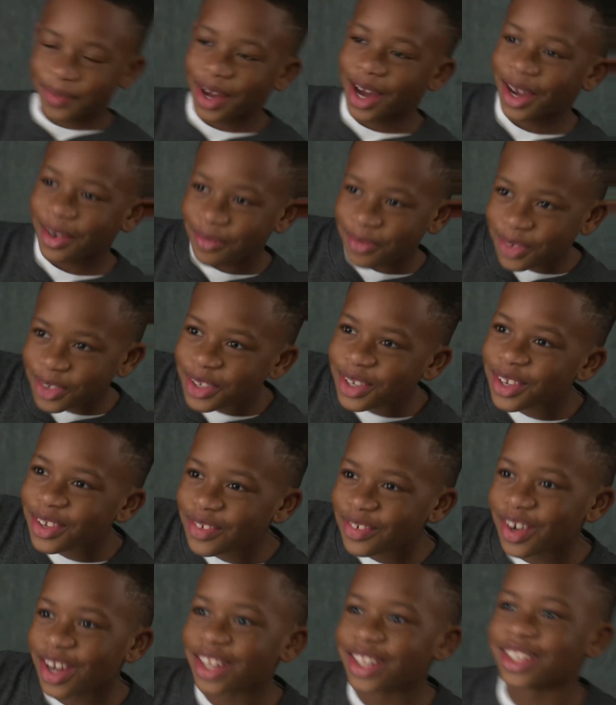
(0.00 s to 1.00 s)
I'm Julie
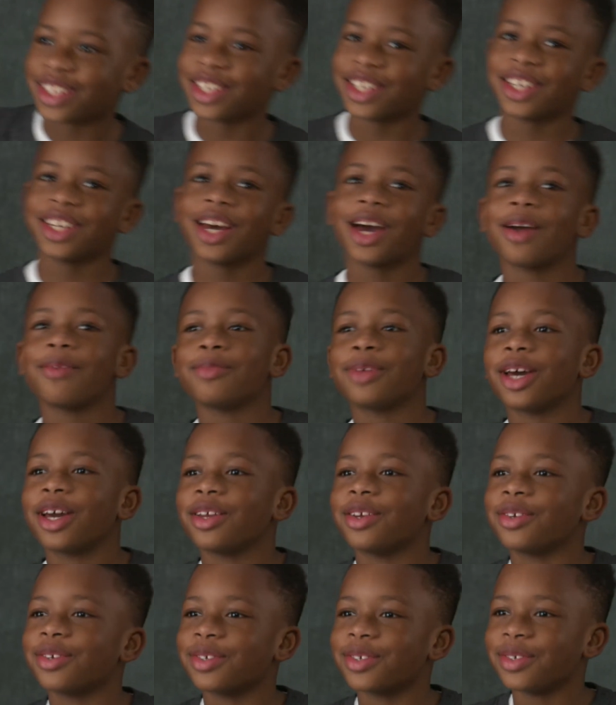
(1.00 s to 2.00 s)
Watson and I'm
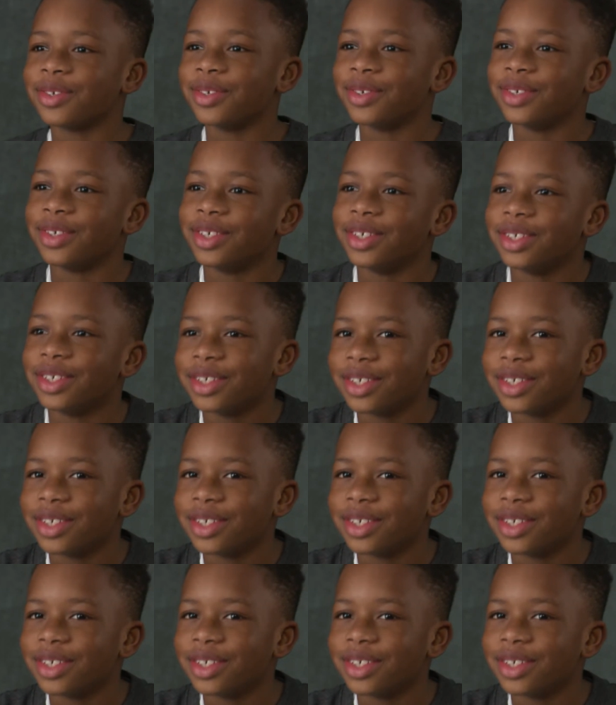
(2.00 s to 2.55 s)
nine years old.